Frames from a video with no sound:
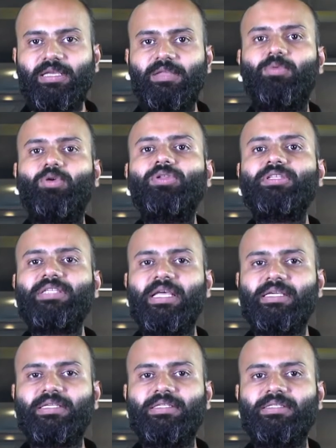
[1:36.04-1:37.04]
in
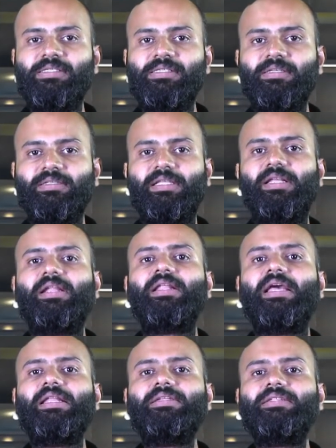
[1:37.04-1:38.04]
motorcycles, there are
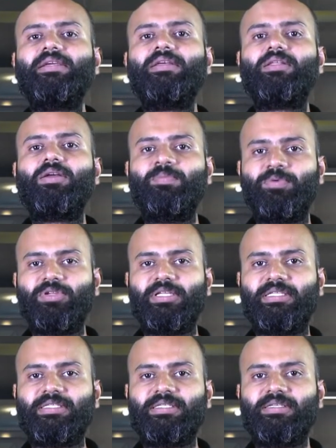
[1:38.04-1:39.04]
electrical
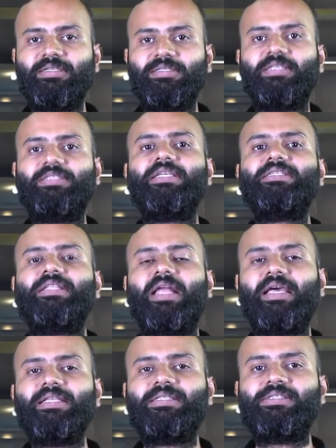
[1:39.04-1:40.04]
components such as
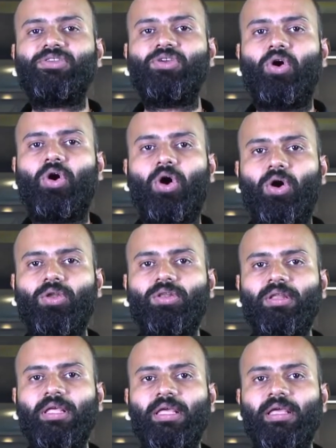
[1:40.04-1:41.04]
lights, horn,
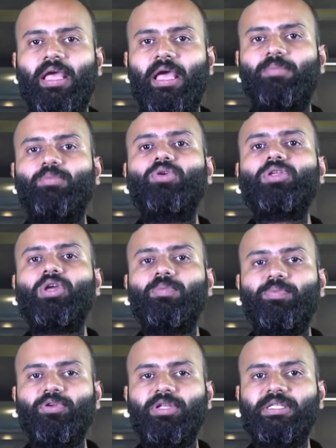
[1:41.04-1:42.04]
and more
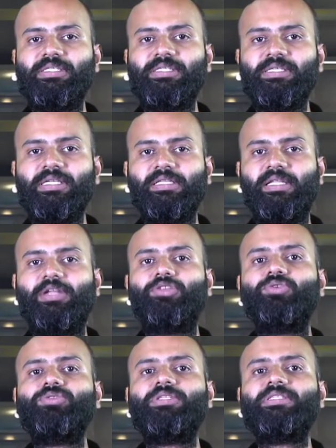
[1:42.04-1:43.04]
components that
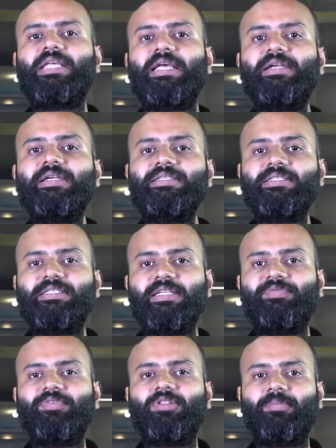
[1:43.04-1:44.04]
uses electricity
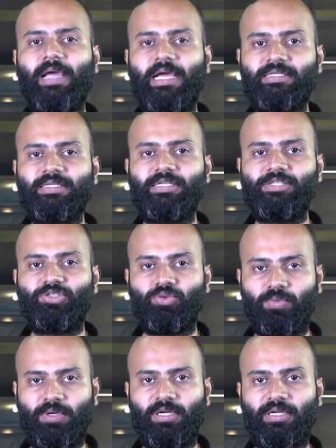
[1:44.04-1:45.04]
from the battery to
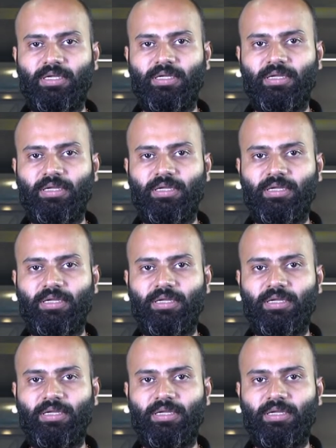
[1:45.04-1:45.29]
work.